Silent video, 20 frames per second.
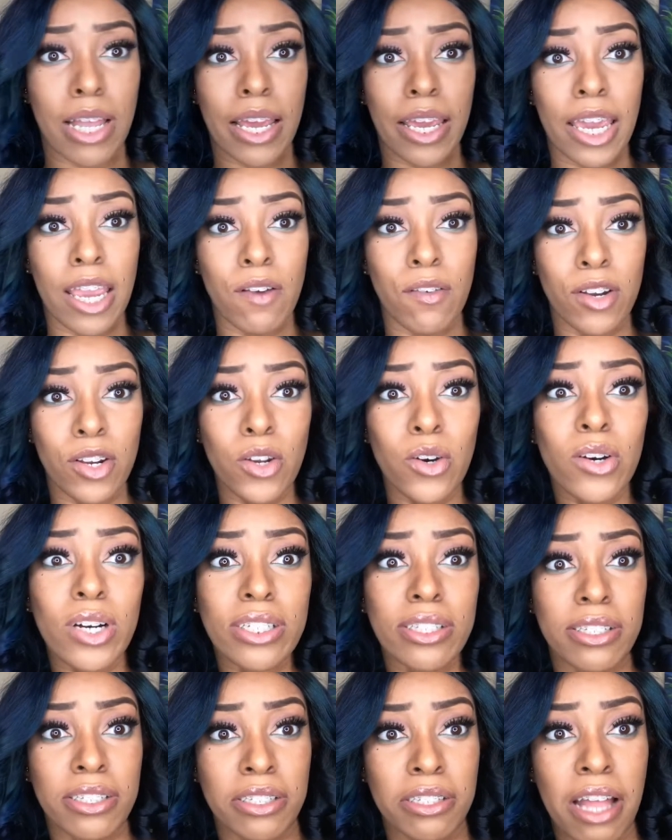like hearing
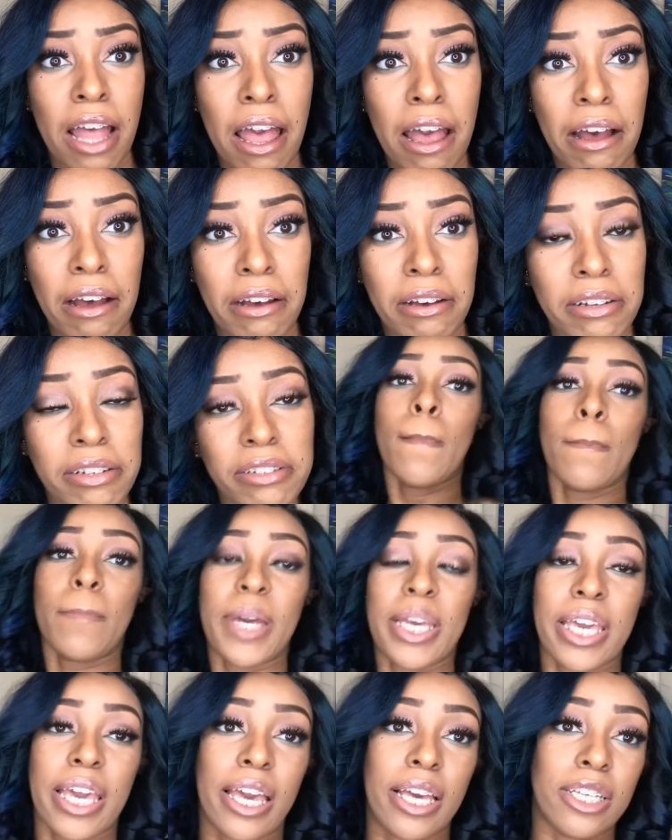noises now.
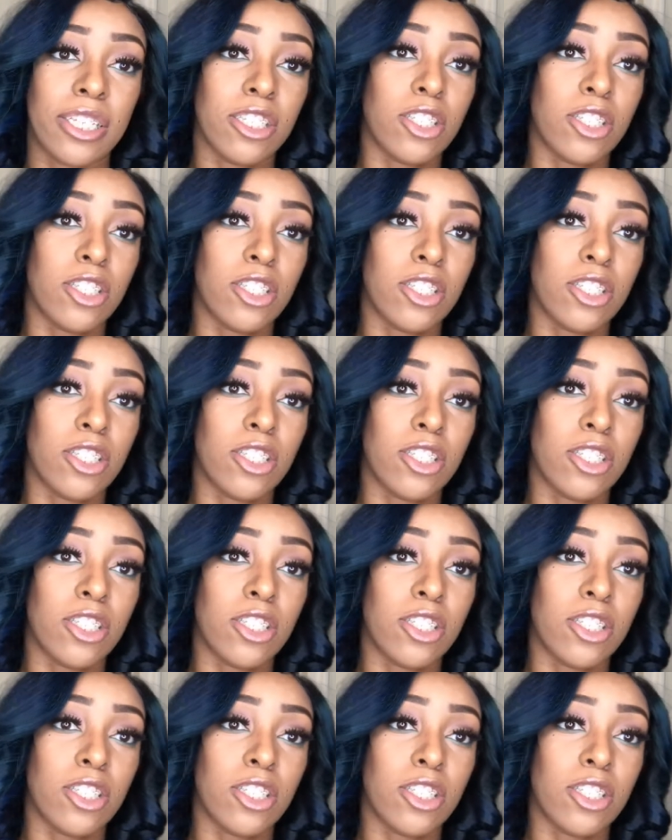But yeah,